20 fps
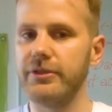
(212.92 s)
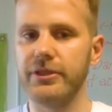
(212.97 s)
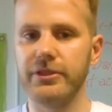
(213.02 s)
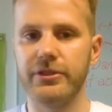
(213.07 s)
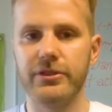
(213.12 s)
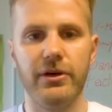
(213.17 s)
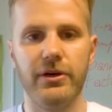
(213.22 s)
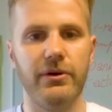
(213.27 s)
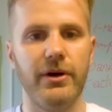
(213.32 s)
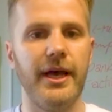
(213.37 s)

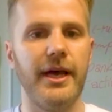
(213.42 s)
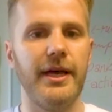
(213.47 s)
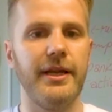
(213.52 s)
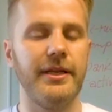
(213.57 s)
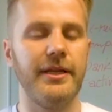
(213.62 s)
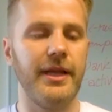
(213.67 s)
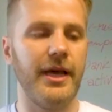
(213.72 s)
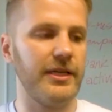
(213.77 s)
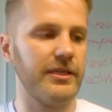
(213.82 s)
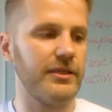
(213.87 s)
Just go ahead
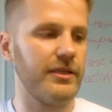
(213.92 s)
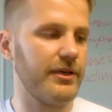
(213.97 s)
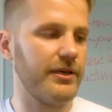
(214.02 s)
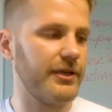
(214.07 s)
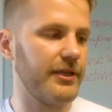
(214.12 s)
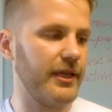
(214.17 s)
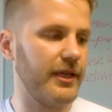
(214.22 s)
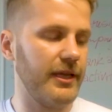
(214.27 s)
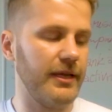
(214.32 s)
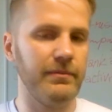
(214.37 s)
and ask our
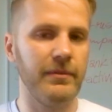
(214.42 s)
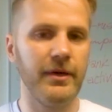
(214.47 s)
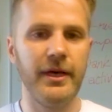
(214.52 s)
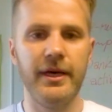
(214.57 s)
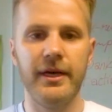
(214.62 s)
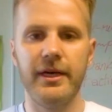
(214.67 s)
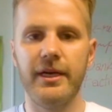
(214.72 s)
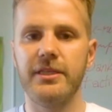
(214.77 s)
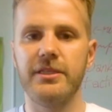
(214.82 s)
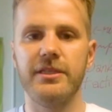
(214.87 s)
team.
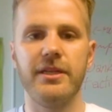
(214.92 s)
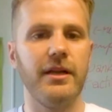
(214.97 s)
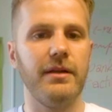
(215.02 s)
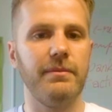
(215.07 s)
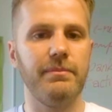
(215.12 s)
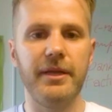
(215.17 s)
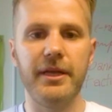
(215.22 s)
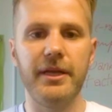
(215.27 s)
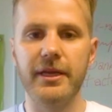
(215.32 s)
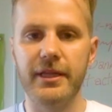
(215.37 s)
It's not
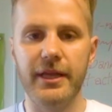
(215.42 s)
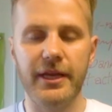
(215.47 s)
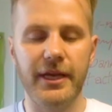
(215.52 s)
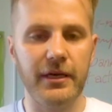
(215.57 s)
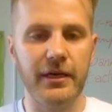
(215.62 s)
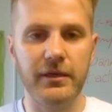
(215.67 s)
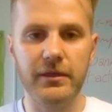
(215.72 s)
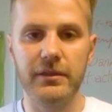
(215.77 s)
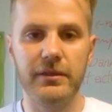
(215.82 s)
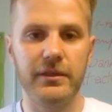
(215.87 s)
a big
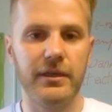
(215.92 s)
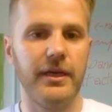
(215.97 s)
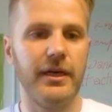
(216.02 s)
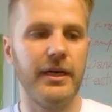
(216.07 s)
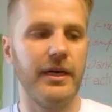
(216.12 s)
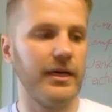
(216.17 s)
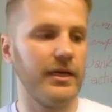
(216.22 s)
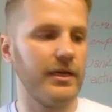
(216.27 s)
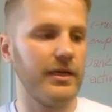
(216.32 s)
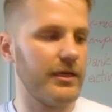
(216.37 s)
deal
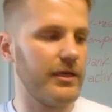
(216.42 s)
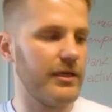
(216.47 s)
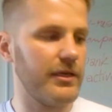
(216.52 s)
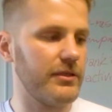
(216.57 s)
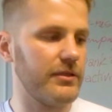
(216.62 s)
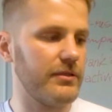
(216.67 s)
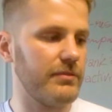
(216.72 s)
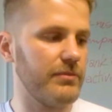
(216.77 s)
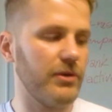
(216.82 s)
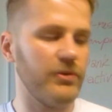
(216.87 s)

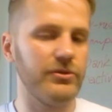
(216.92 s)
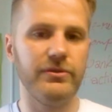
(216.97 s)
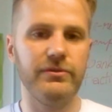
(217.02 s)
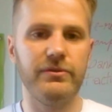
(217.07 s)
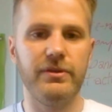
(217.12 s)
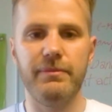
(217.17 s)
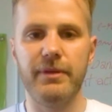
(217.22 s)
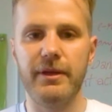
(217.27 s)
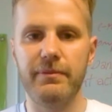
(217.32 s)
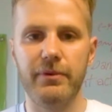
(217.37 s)
because most of
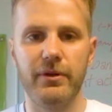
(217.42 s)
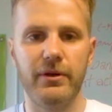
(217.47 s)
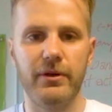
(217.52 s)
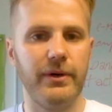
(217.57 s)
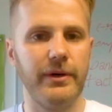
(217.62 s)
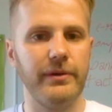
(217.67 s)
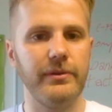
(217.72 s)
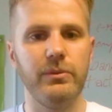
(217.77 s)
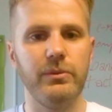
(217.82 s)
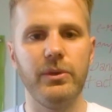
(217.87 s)
the people
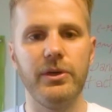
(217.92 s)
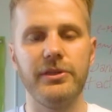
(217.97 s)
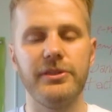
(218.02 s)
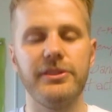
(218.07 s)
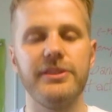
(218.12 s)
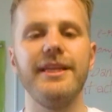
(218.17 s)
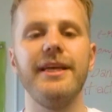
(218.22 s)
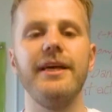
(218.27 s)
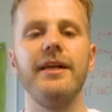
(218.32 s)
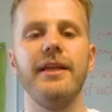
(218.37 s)
around the world
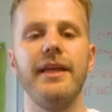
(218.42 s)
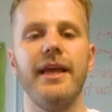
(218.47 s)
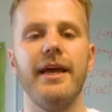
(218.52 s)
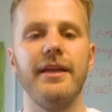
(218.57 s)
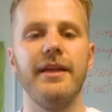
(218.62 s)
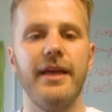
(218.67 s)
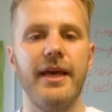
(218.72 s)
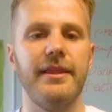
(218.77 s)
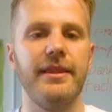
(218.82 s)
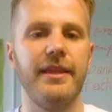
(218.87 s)
still
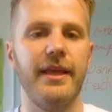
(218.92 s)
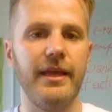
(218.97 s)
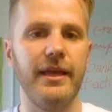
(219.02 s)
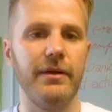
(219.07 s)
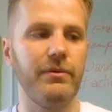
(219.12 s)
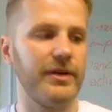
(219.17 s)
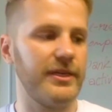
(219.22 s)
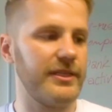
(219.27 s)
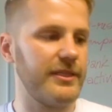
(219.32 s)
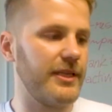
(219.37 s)
can get the
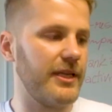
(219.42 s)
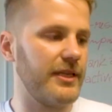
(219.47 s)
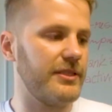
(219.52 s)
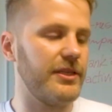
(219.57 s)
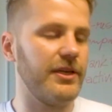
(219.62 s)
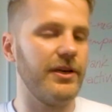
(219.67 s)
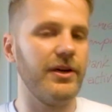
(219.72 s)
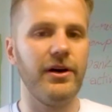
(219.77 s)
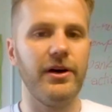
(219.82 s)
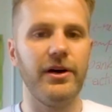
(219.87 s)

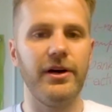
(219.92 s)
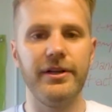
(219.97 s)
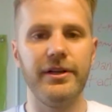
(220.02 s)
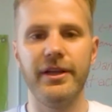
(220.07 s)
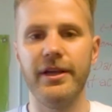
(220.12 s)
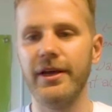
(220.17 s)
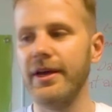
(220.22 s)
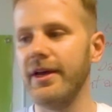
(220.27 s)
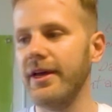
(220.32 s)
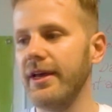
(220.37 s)
e-residency card.
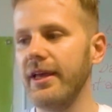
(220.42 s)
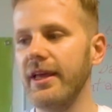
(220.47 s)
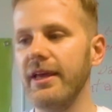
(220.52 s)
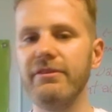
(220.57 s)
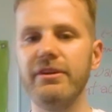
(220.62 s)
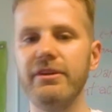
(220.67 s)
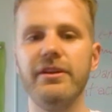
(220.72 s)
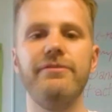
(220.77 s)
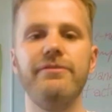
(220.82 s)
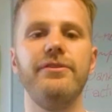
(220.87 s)

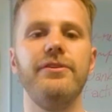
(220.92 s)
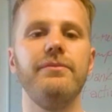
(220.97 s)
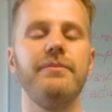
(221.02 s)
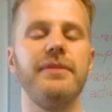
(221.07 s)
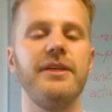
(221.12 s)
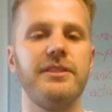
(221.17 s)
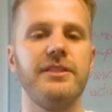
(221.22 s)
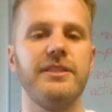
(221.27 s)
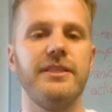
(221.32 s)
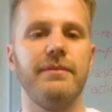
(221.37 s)
Even if you
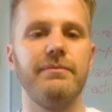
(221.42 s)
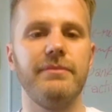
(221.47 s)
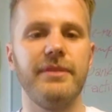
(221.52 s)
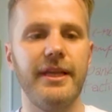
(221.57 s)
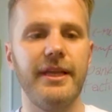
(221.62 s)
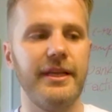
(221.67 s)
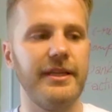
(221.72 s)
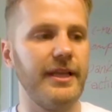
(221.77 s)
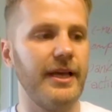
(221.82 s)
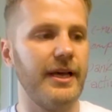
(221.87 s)
miss some
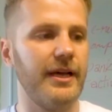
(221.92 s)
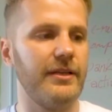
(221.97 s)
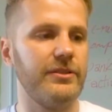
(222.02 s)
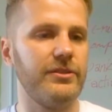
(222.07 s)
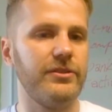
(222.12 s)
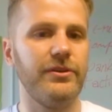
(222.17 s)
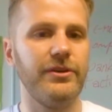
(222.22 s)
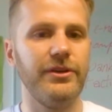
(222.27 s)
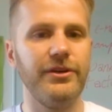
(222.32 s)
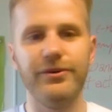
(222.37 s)
details
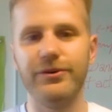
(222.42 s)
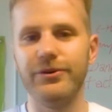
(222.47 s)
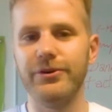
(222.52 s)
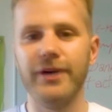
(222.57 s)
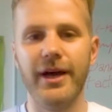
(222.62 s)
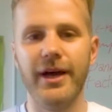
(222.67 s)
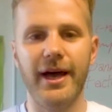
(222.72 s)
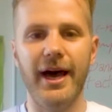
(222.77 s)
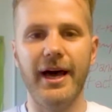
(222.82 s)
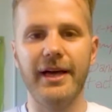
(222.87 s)
or
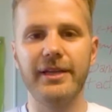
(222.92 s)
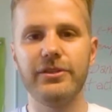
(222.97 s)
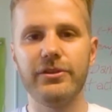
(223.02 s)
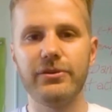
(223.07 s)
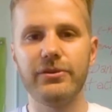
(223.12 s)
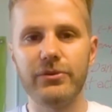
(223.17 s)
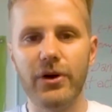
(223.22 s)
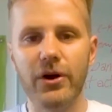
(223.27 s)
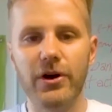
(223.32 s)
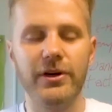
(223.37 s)
you answer
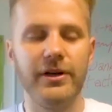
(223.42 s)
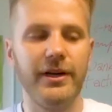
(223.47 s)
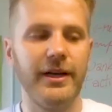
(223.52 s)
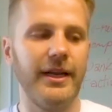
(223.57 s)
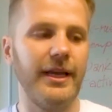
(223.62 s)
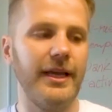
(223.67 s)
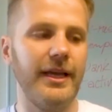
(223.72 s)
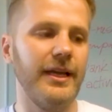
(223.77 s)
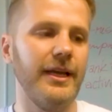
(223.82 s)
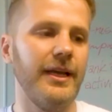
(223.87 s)

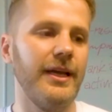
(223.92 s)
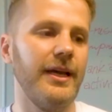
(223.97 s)
wrongly,